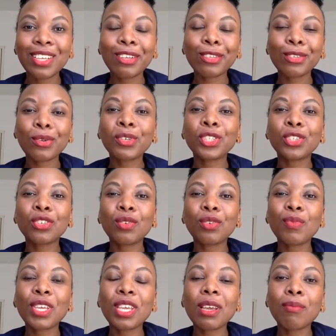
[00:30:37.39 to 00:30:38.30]
so we
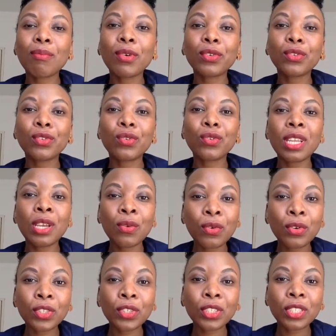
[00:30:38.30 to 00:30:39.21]
should be able to
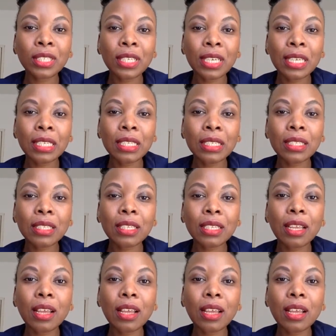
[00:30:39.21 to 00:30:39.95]
negotiate